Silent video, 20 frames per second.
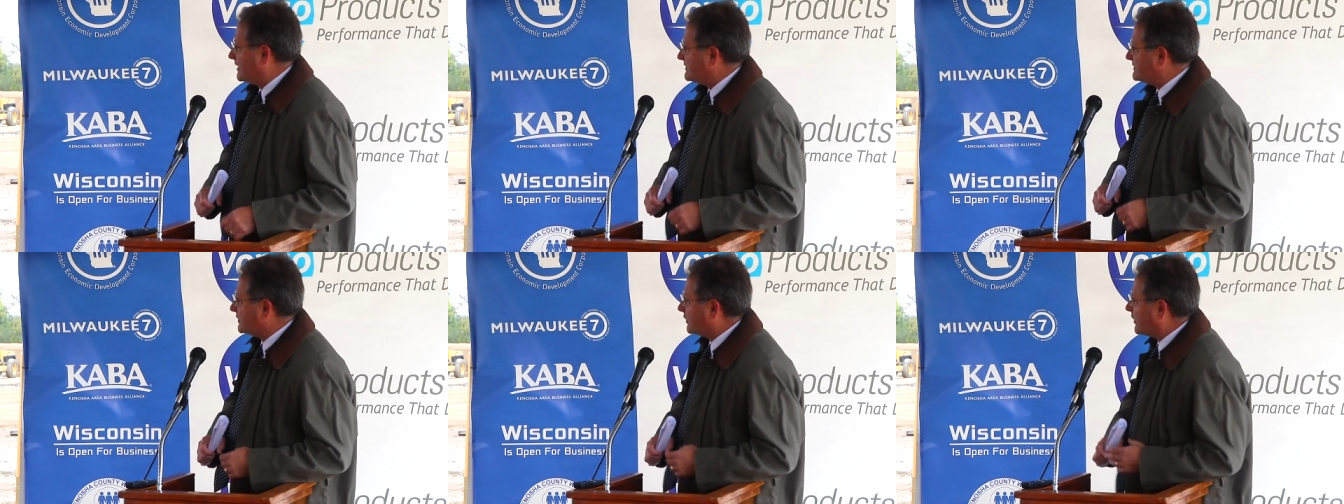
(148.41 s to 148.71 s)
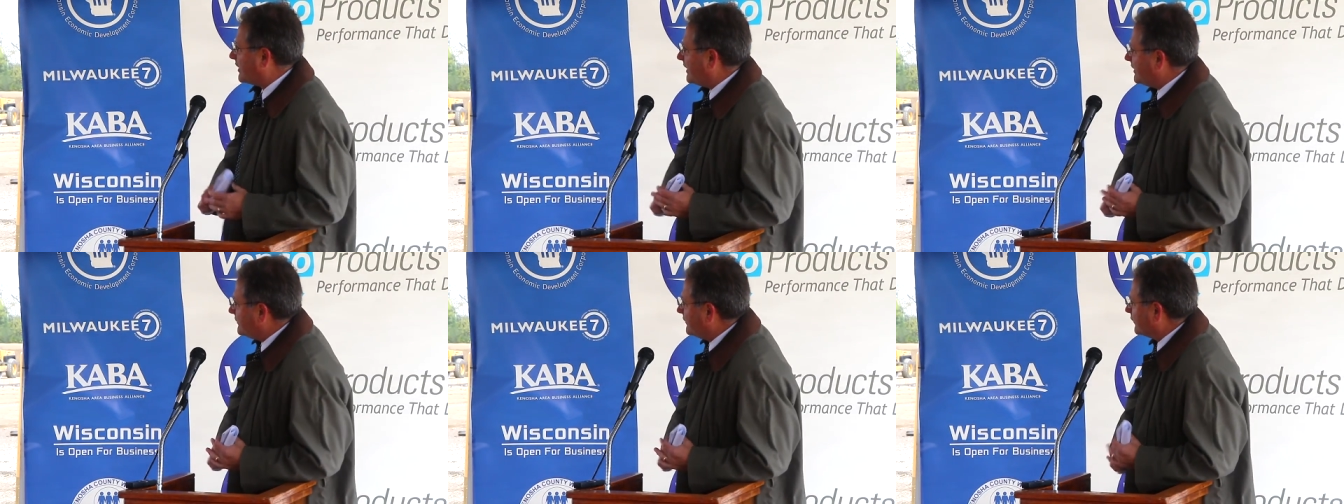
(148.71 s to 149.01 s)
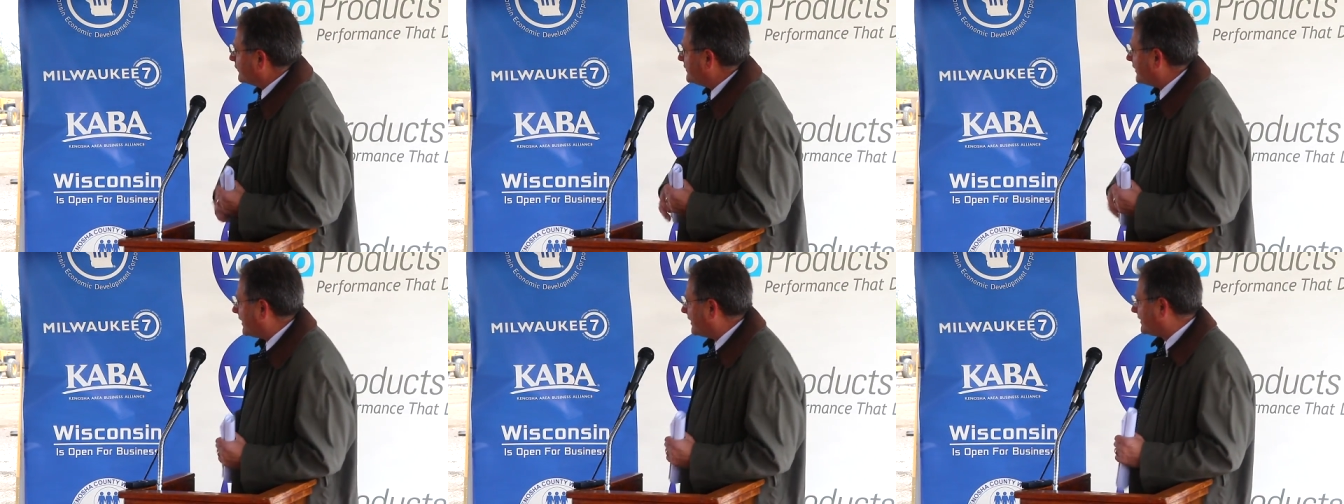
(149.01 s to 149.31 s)
So Keith,
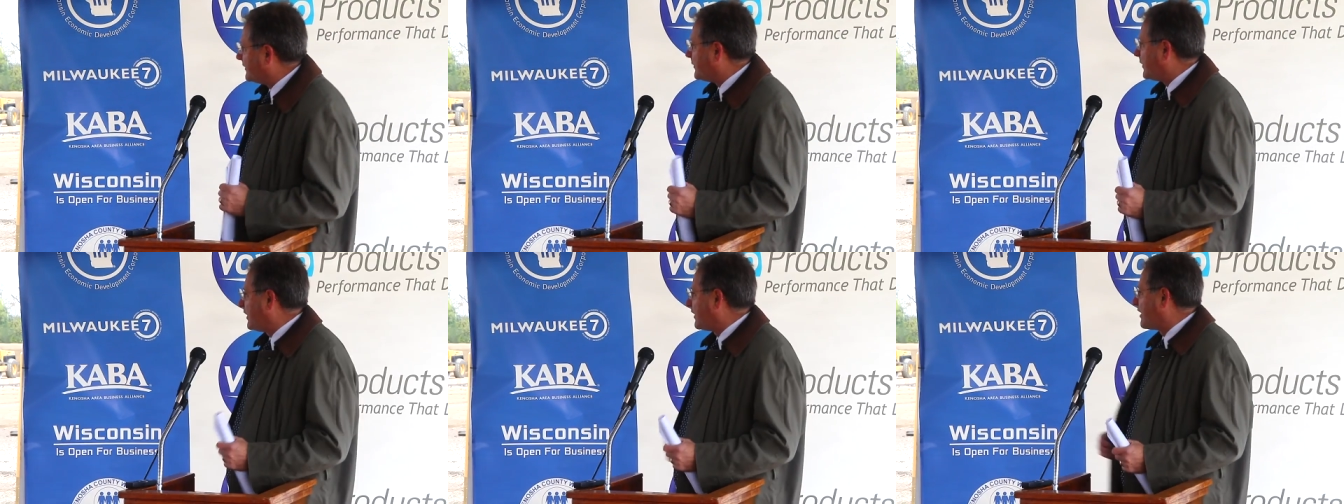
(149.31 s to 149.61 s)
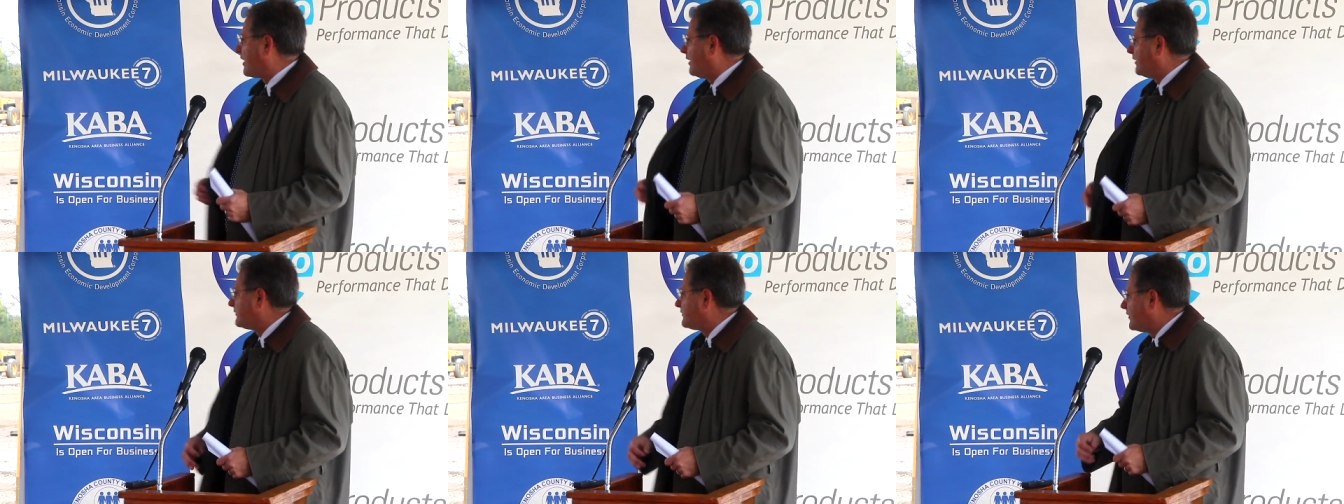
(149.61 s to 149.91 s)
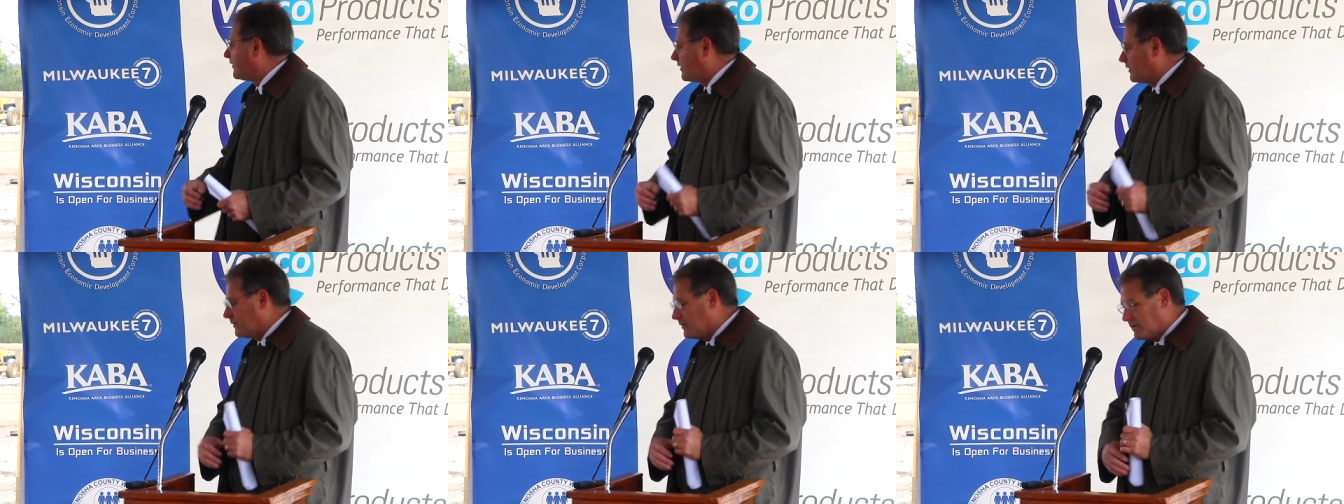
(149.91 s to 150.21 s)
you talked about
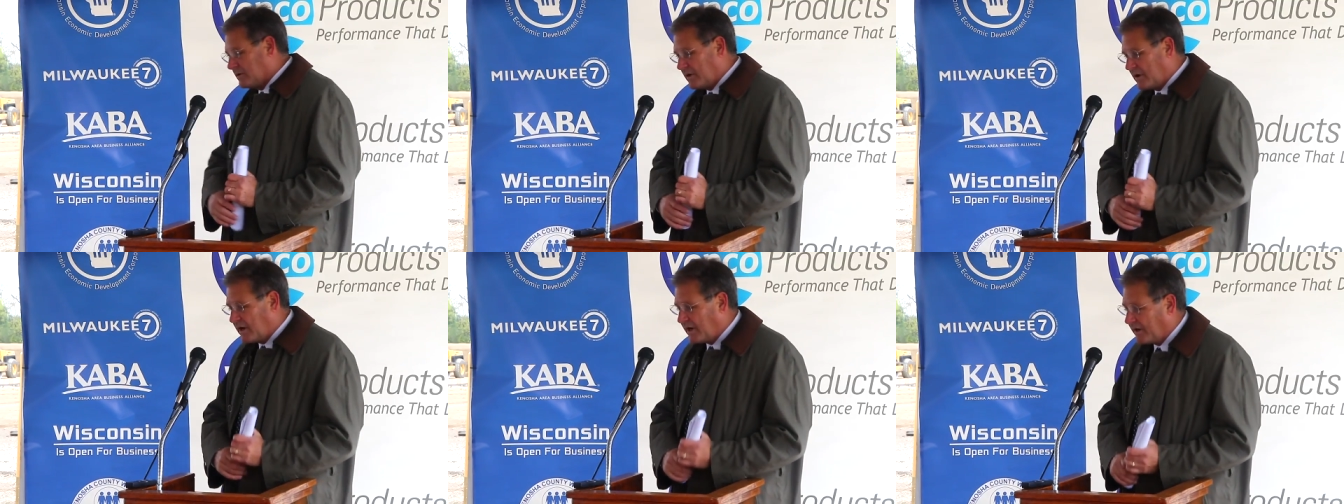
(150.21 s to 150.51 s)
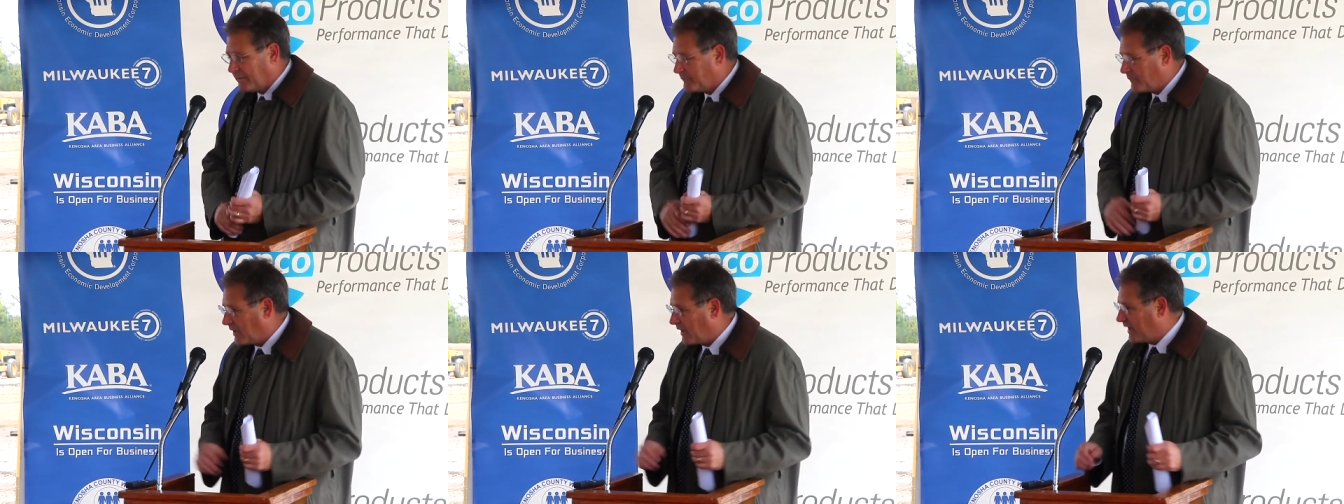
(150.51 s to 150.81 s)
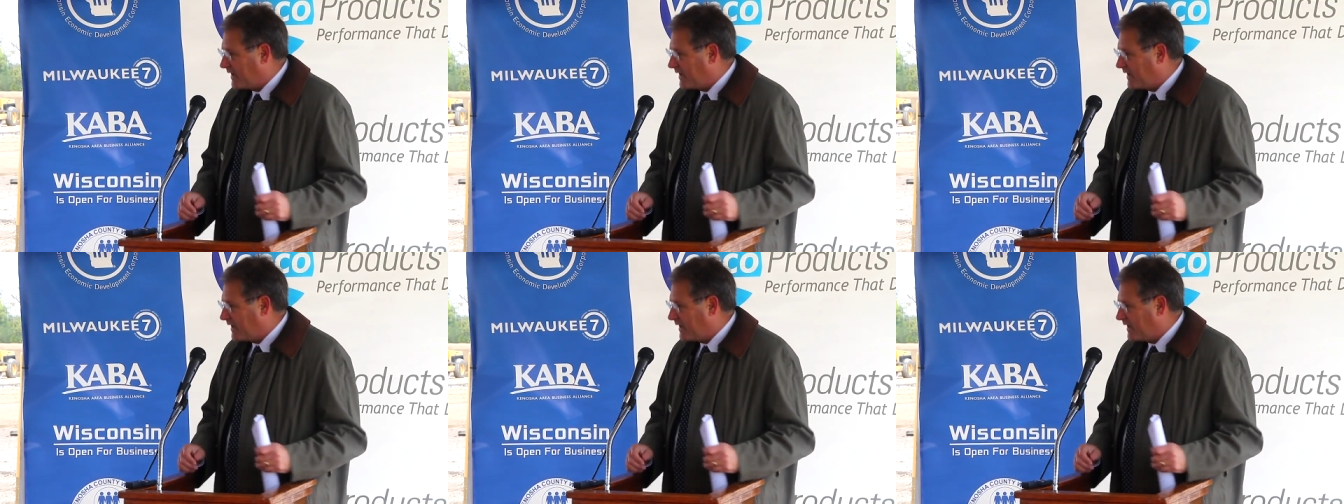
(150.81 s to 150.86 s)
culture. Um,